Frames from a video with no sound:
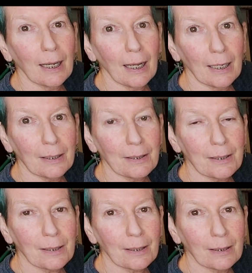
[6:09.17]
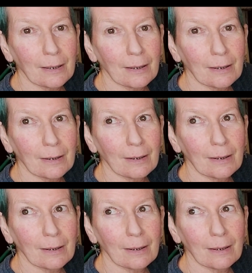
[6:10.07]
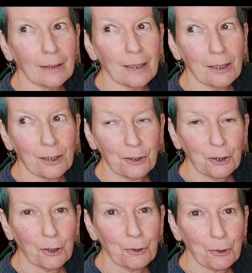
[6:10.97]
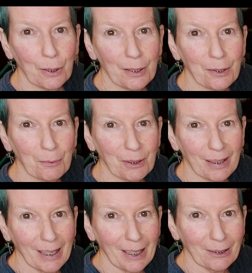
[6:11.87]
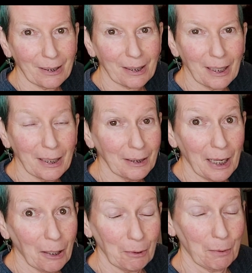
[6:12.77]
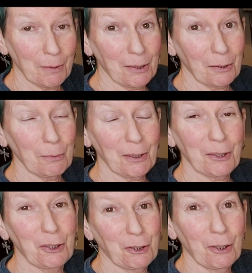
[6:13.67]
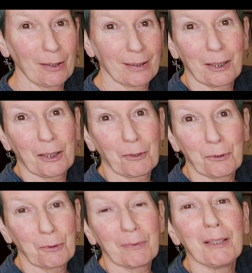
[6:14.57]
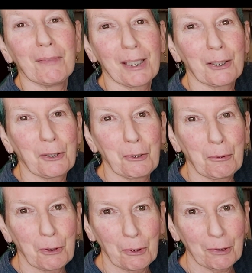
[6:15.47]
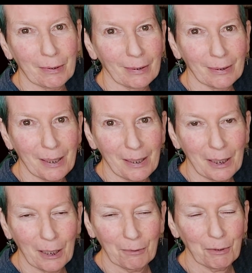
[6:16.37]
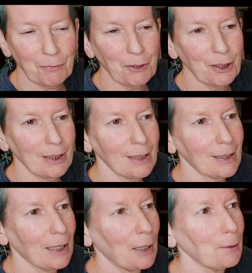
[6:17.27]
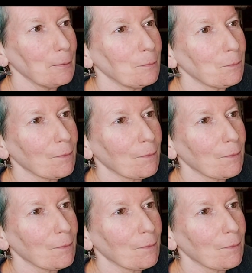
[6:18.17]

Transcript: and it's such a contrast to what her hair looks like now. It was almost a shock to go to revisit the tutorial and see how different she is now.